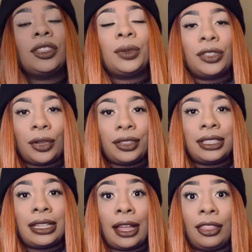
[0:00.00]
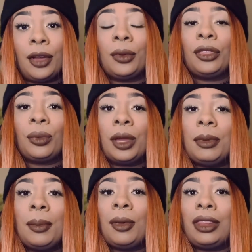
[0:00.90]
would notice that there were 3
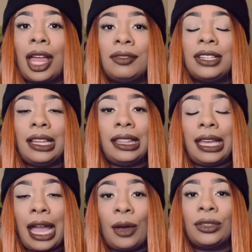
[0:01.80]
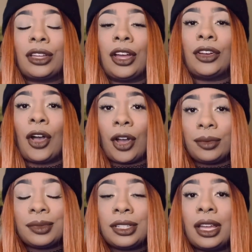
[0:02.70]
people left in the house
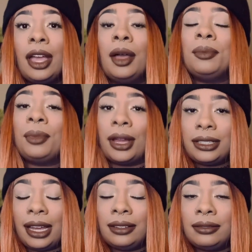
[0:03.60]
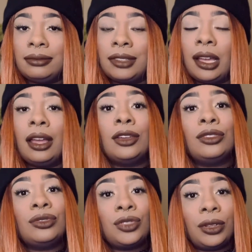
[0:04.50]
unharmed: Brenden,
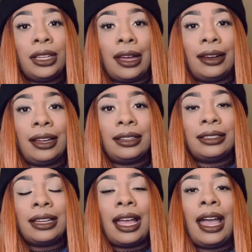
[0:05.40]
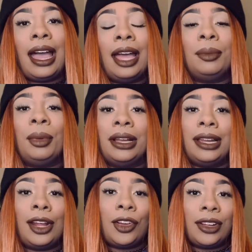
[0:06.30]
Juliana, and
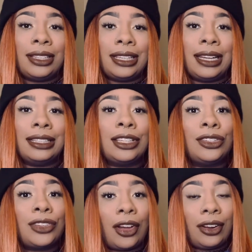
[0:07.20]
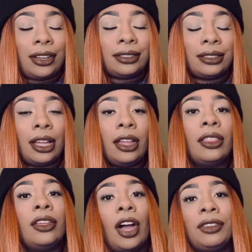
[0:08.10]
Brenden and Christine's daughter.
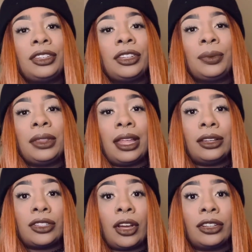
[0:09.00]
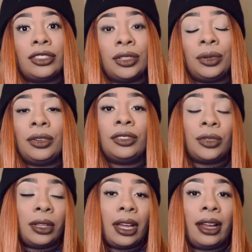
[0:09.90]
The officers would then talk to
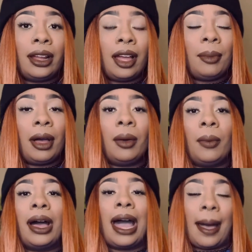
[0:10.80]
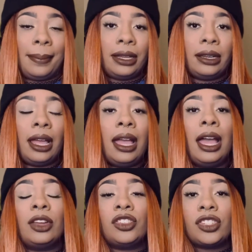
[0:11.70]
Juliana about what happened,
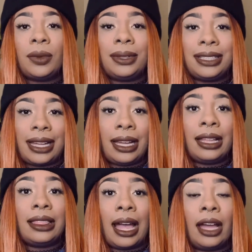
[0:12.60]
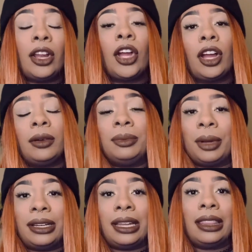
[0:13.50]
and she would state that her and
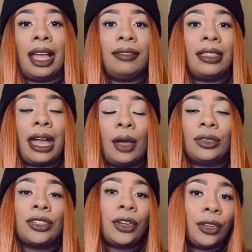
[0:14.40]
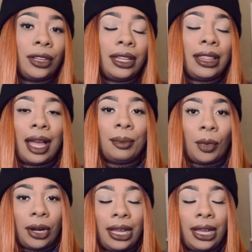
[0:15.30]
Brenden left the house early that morning.